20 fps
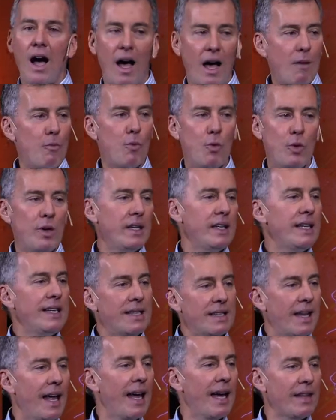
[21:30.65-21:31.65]
"I'm really
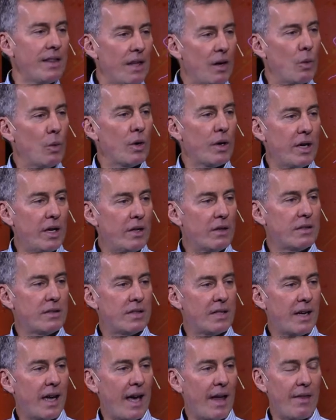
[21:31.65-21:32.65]
glad that we're here
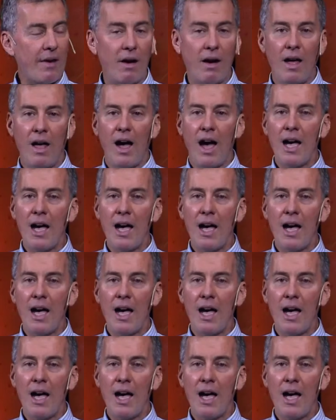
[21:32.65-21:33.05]
together.